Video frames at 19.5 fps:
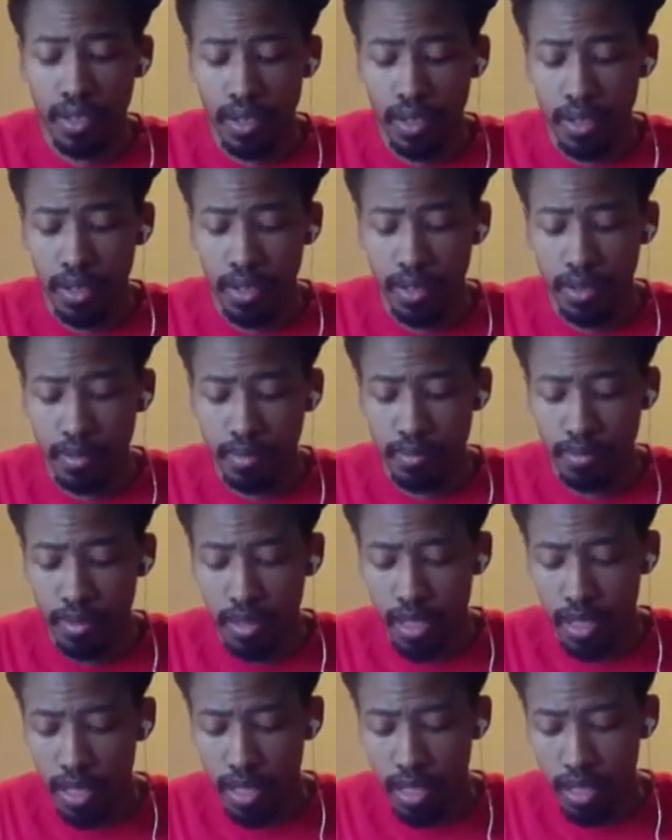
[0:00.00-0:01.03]

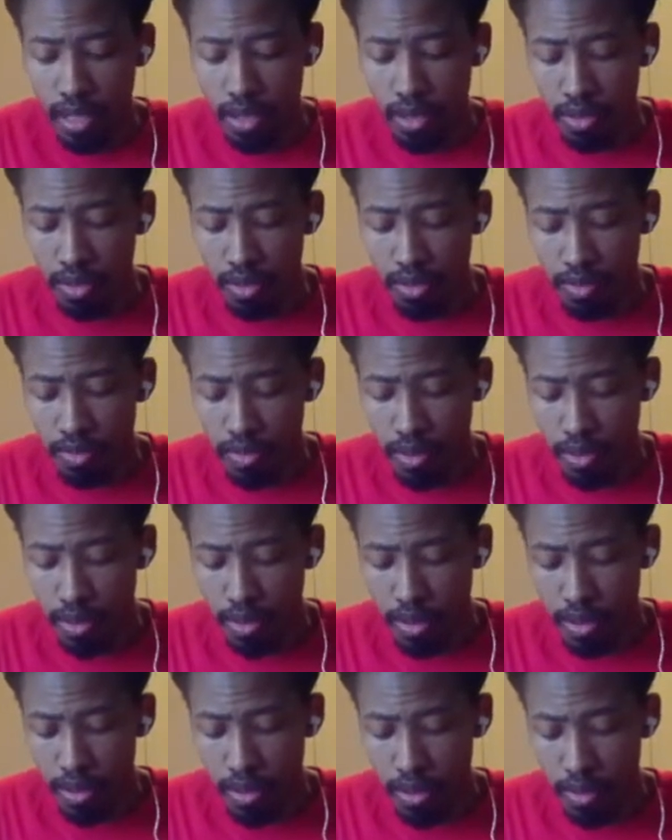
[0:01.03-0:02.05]
Of course,
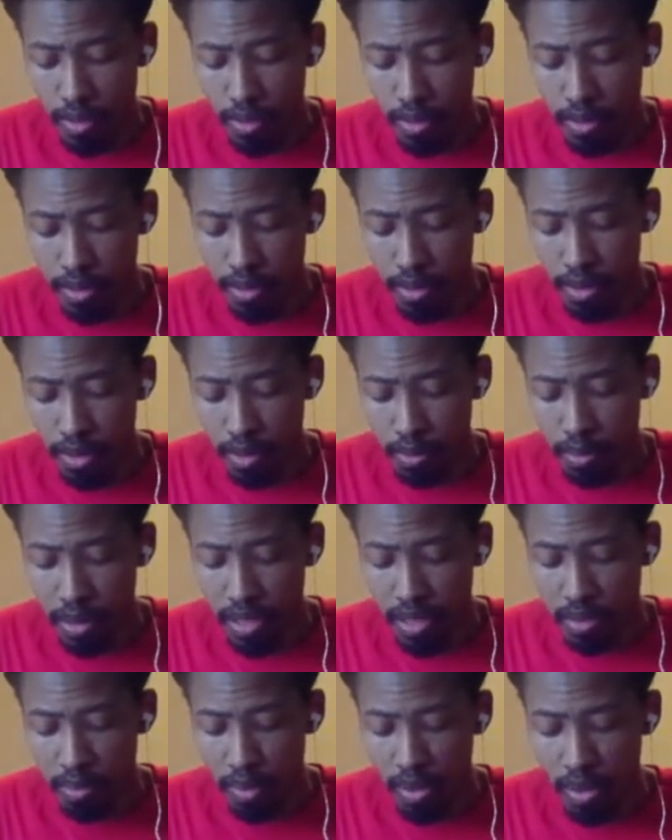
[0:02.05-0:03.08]
we're going to talk
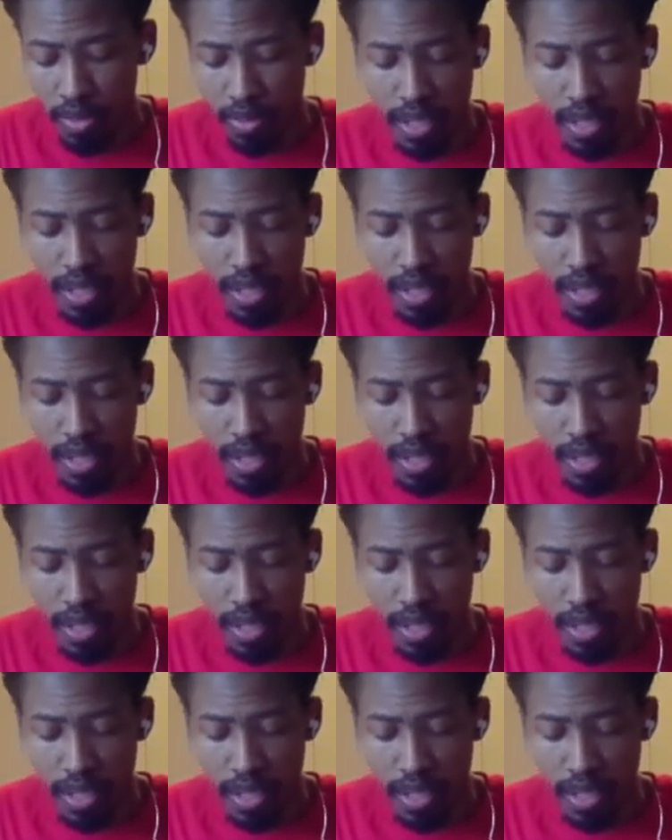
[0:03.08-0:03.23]
baseball.